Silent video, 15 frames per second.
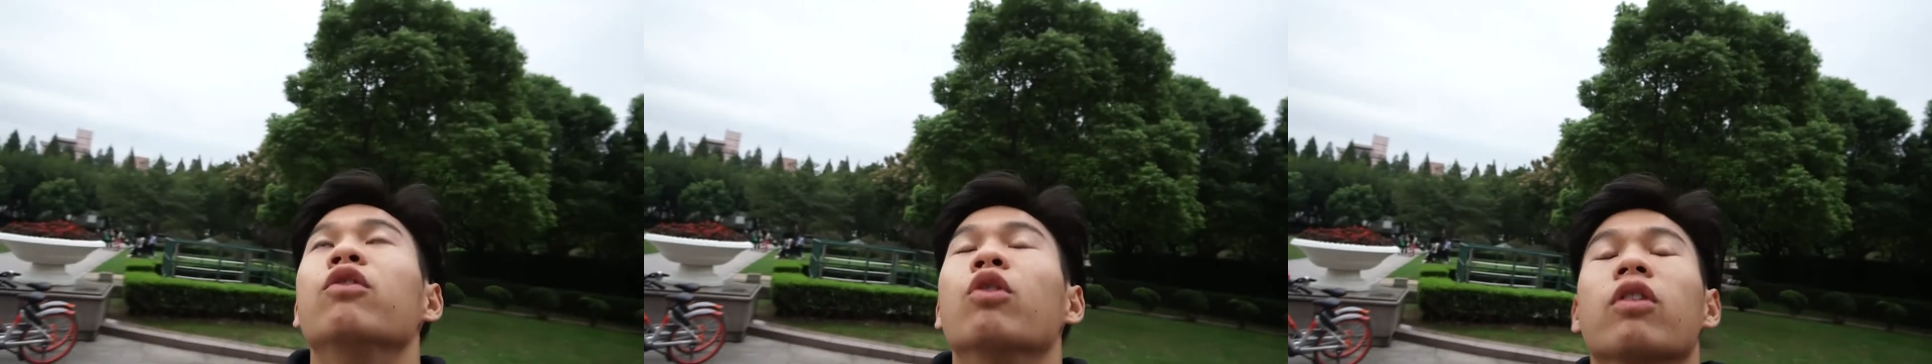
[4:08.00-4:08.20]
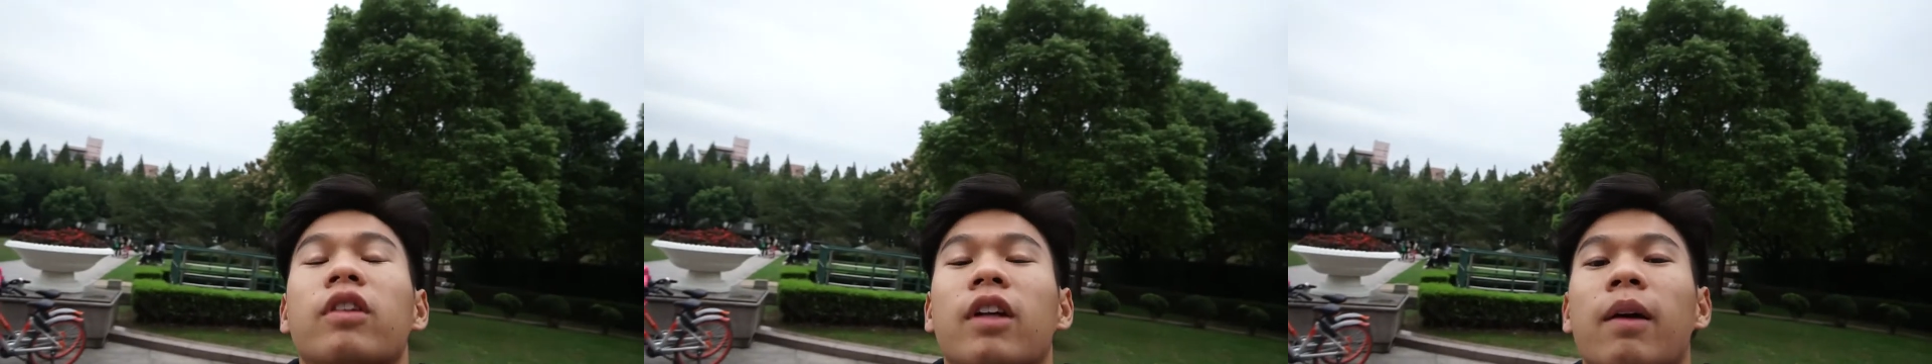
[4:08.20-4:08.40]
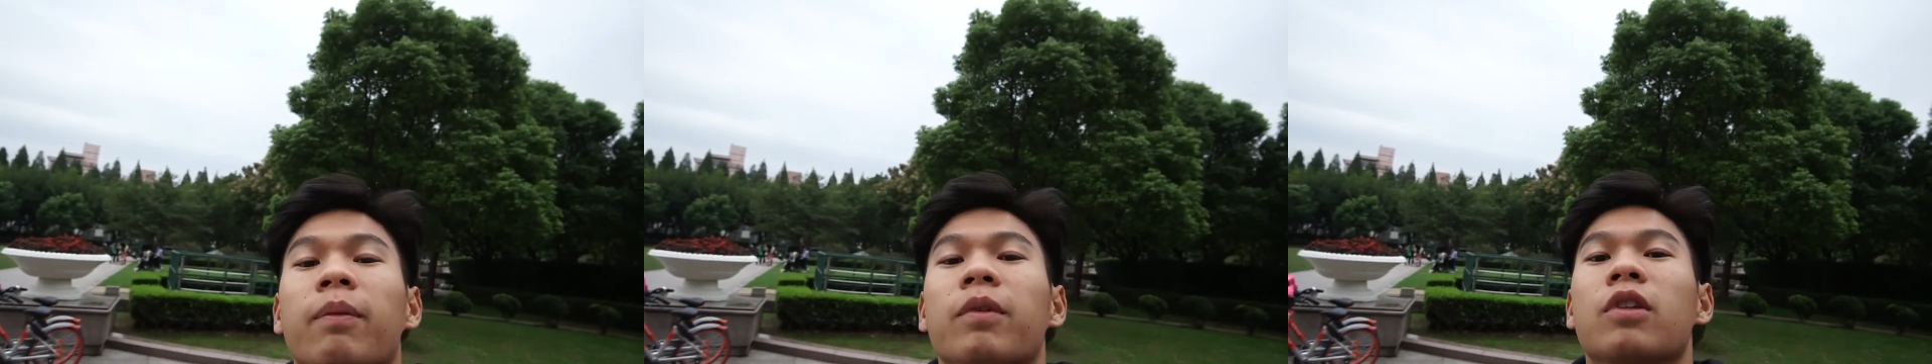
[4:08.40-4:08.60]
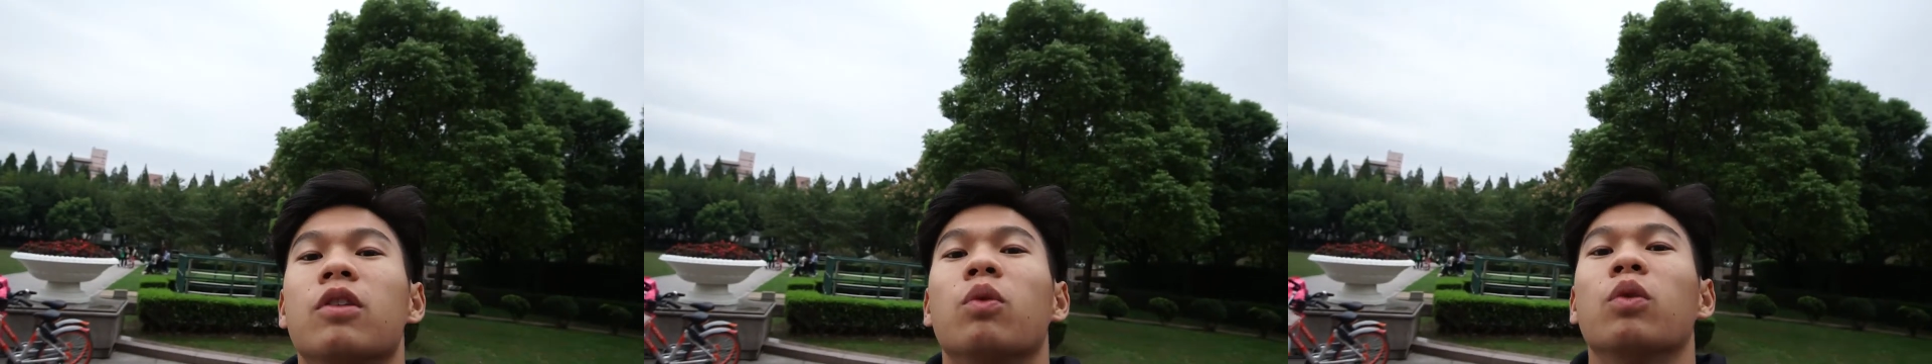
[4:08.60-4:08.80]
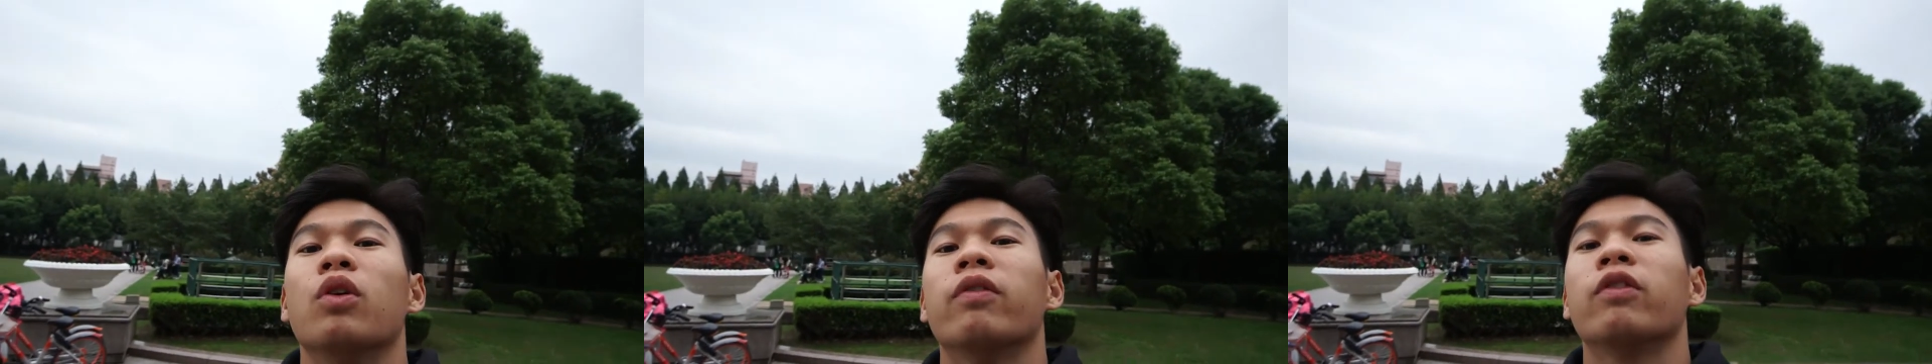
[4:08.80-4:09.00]
North
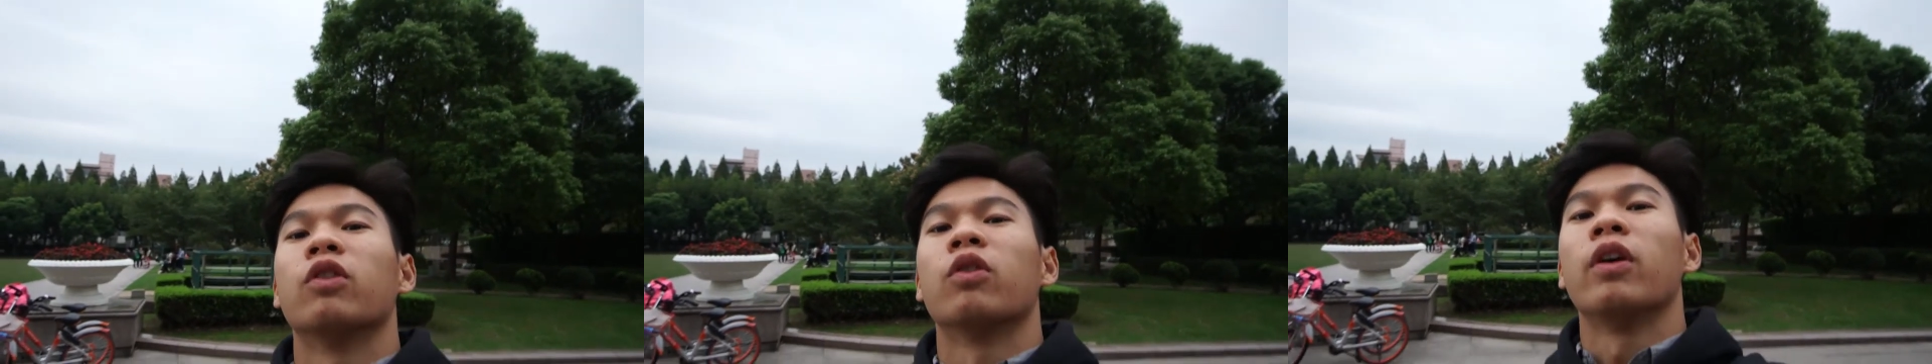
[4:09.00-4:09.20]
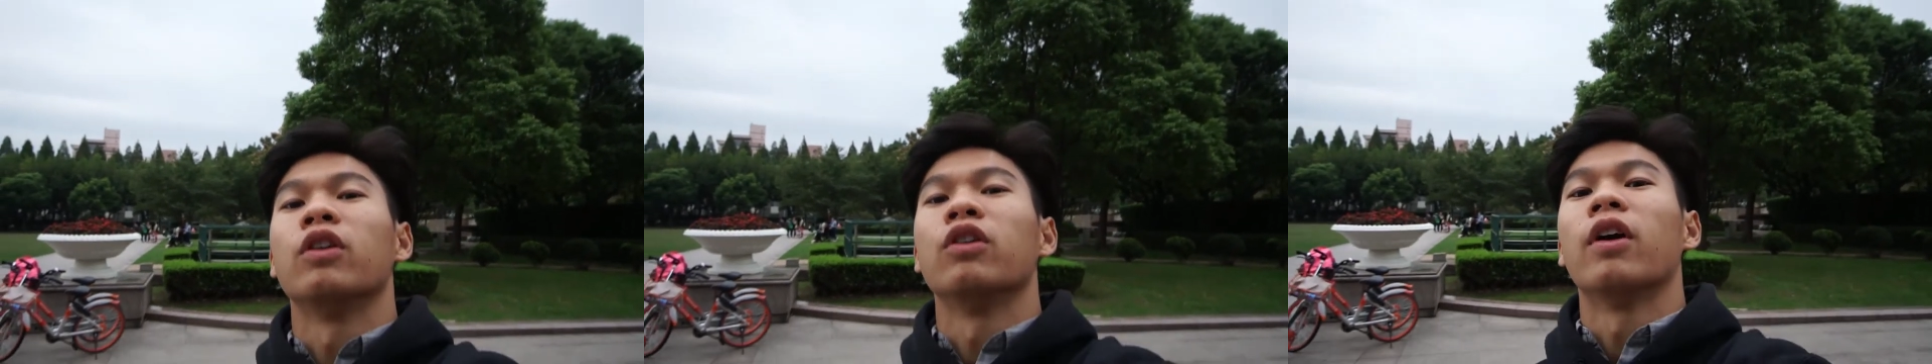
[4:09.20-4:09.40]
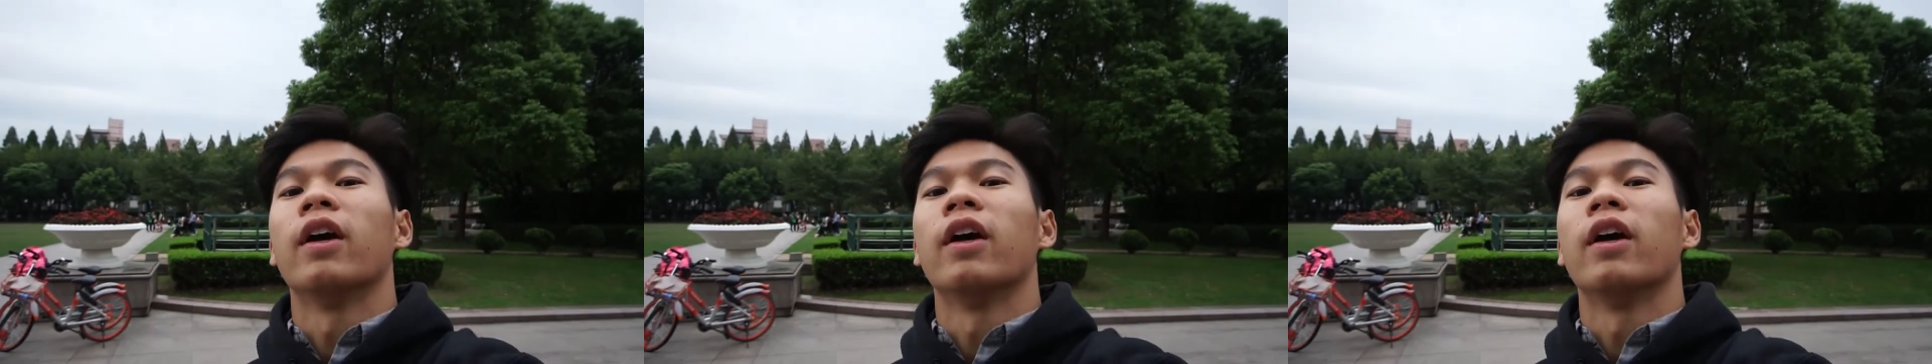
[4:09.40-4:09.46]
Campus when you have to crane your